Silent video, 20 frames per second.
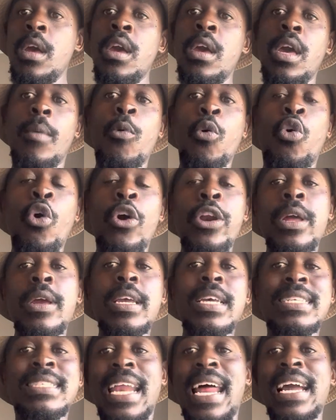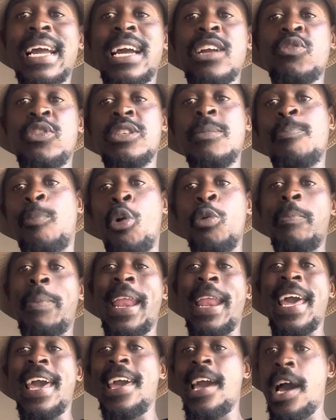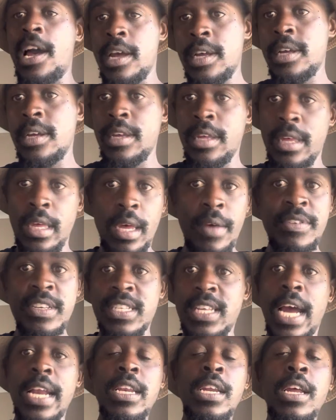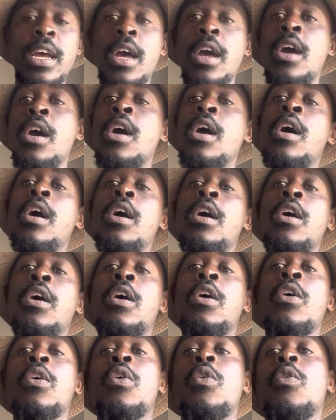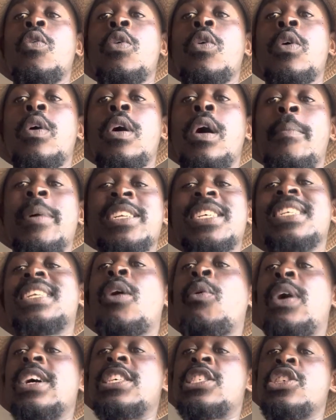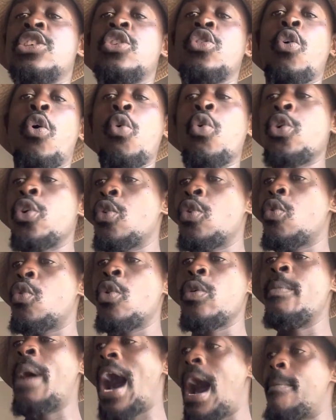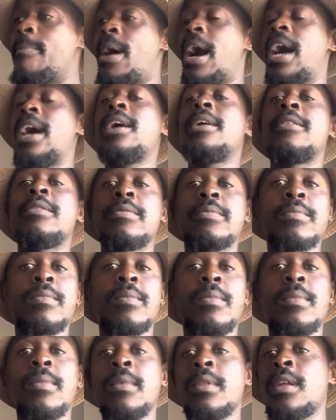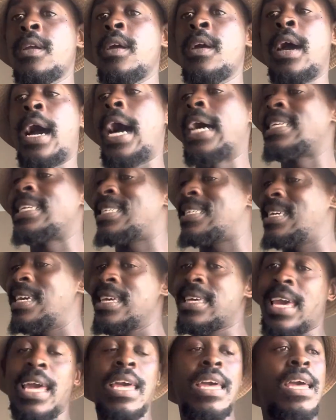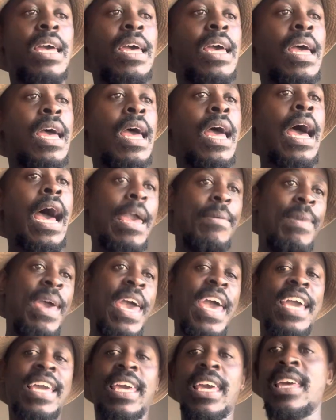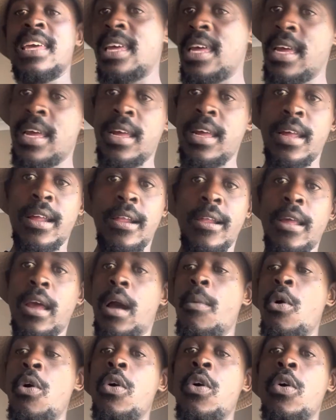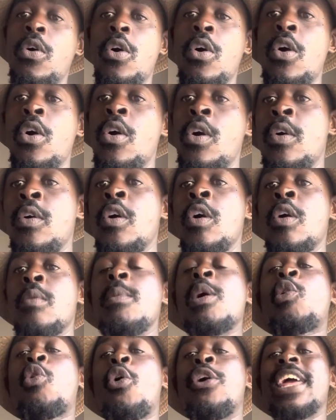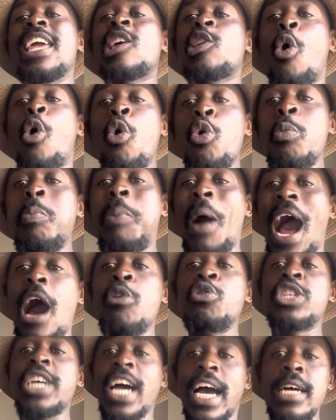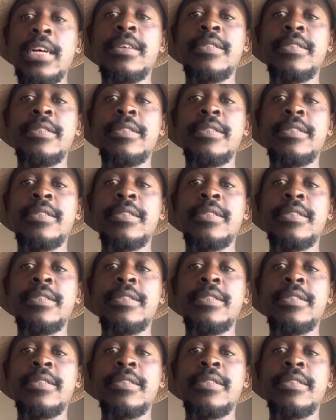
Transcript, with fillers: Abukoni is striker was a ball player, understand? Machita was you, Uibamba, a cheek, I beg, Yabu. They call it gold poucher.